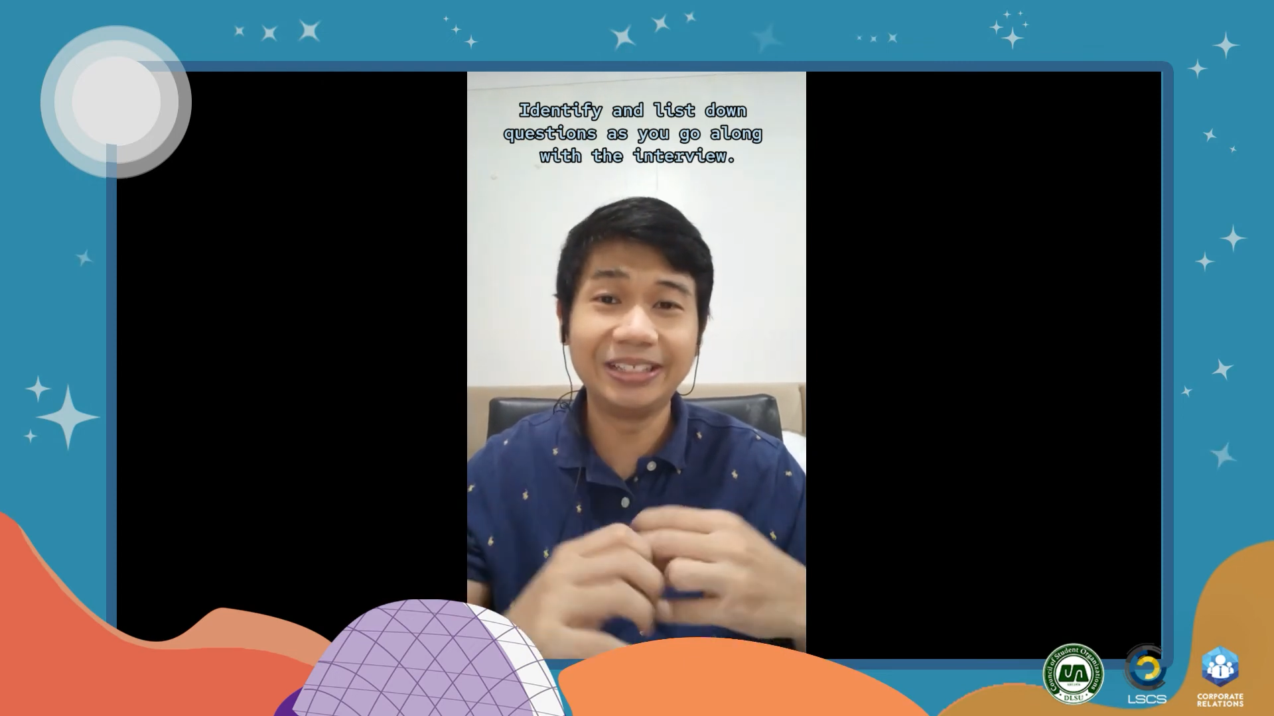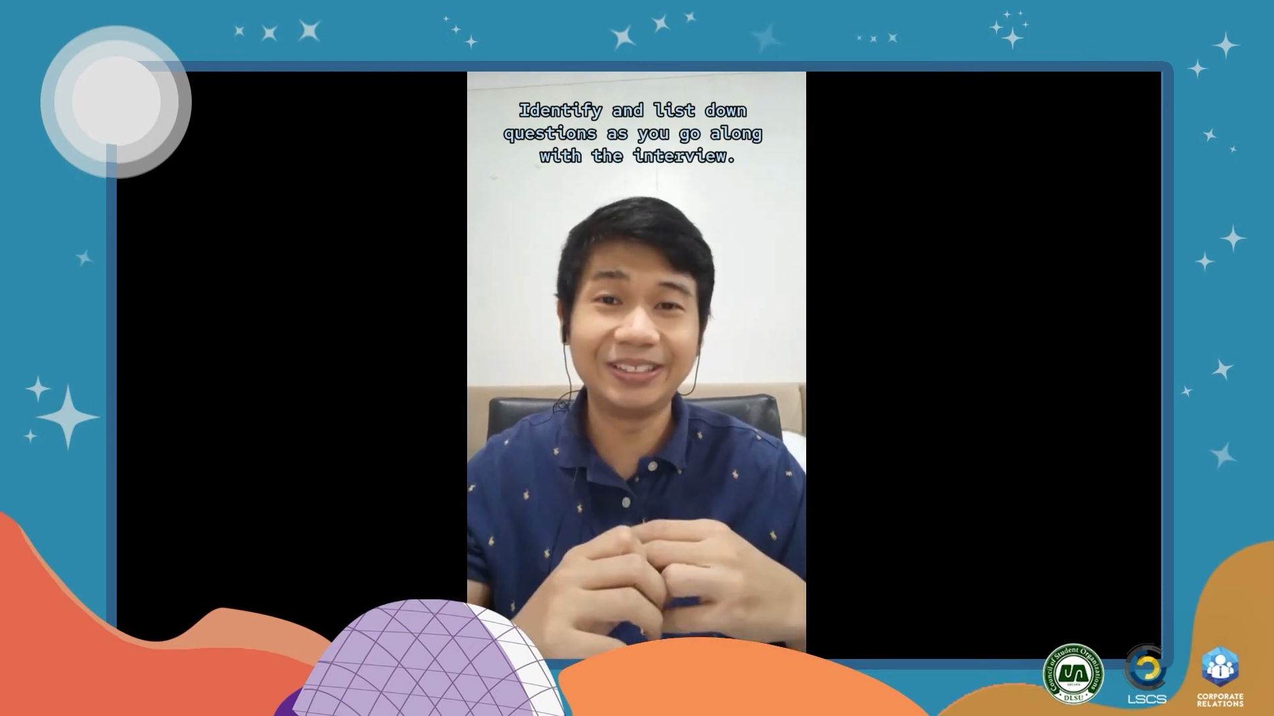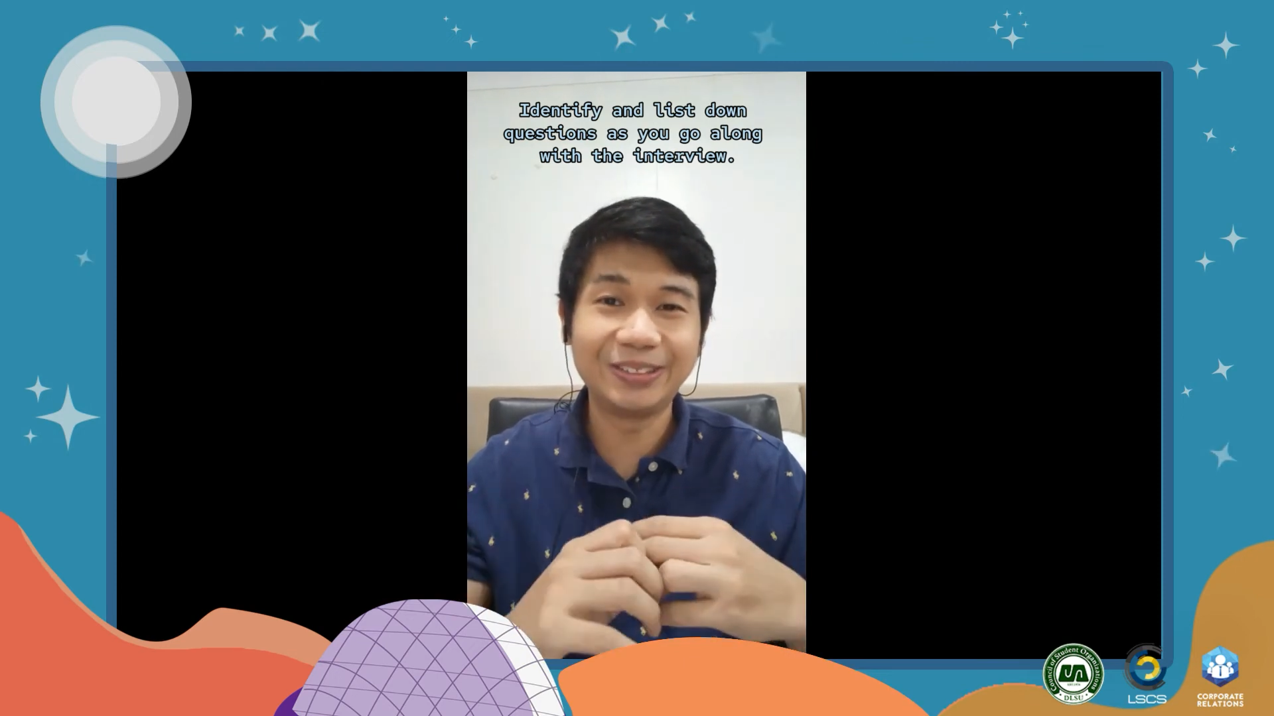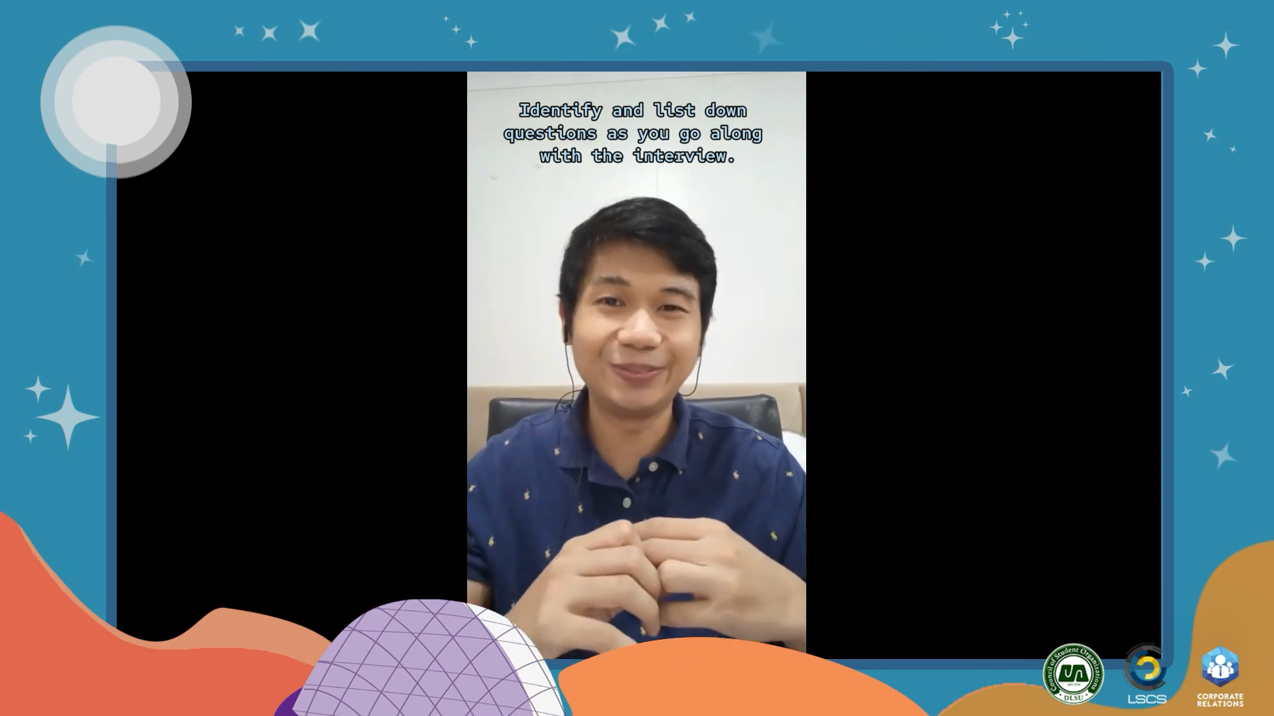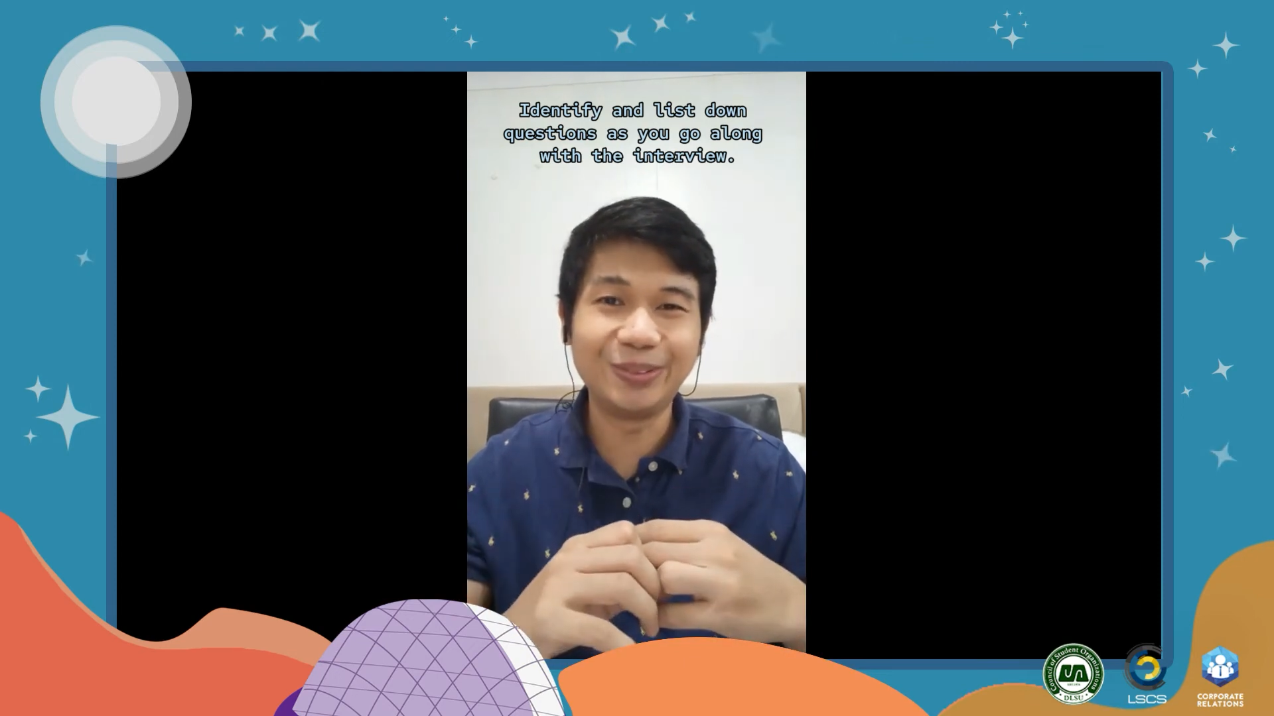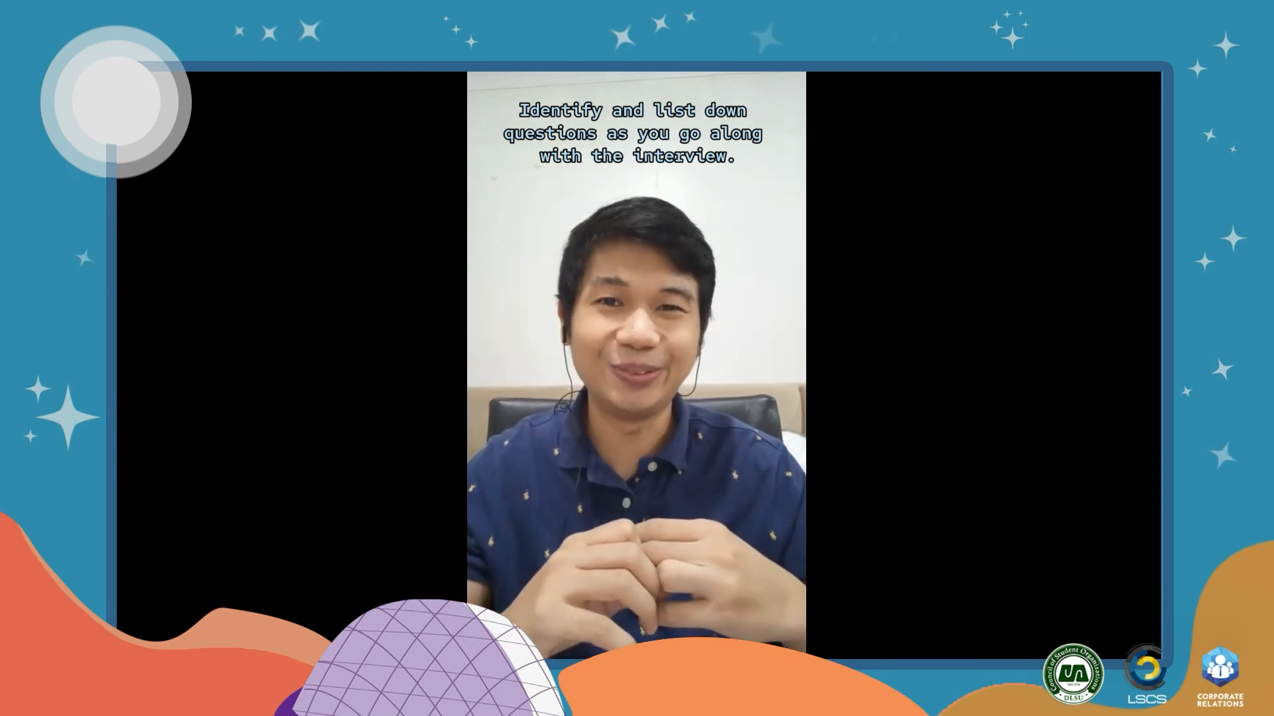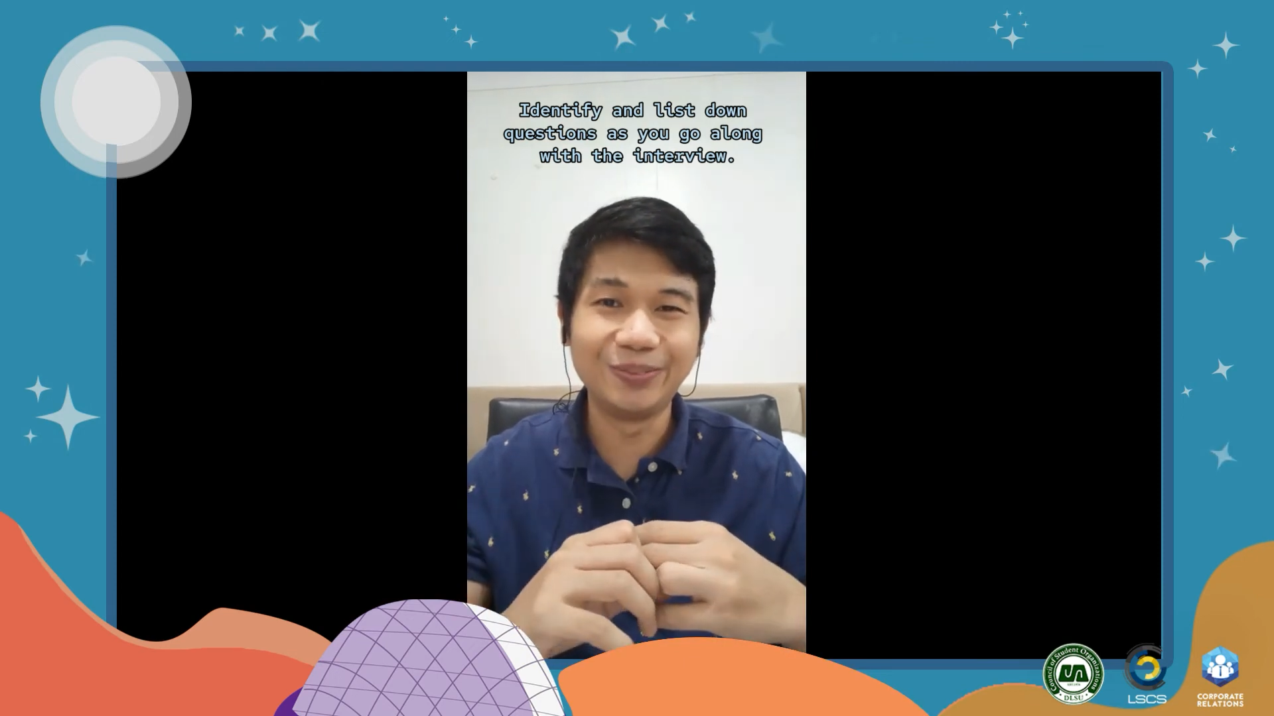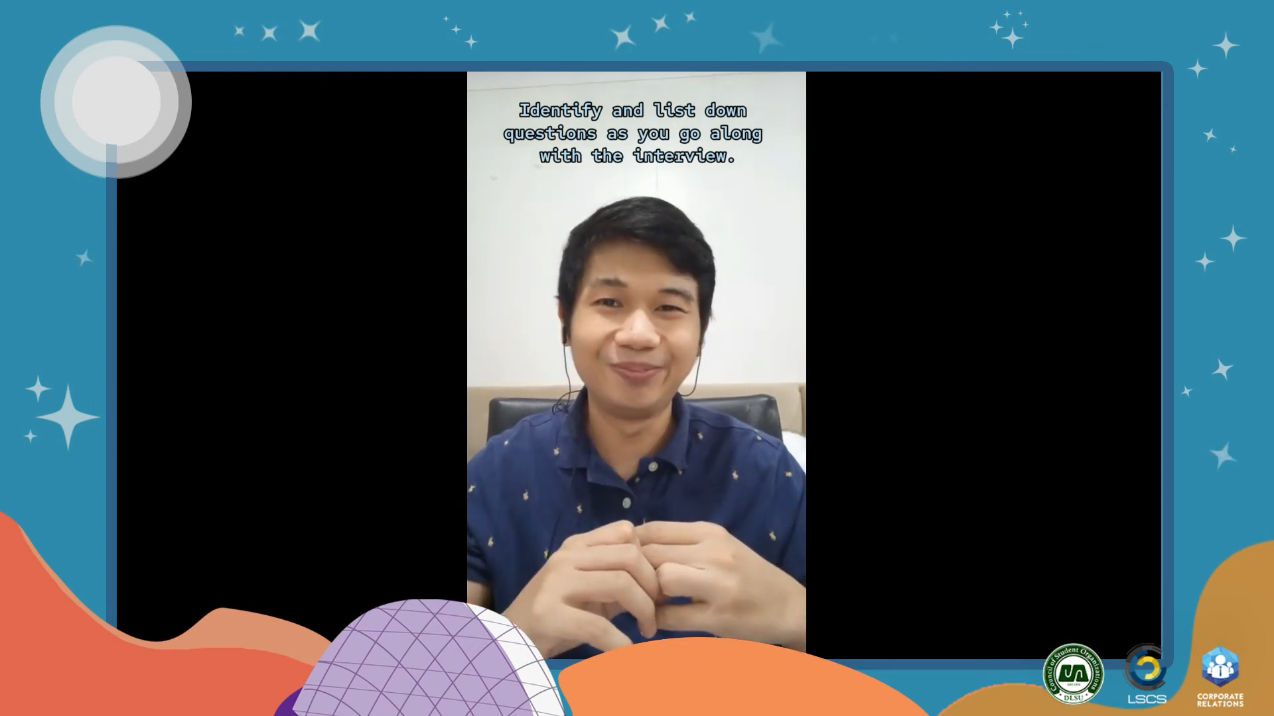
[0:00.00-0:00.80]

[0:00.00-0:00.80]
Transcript: interview.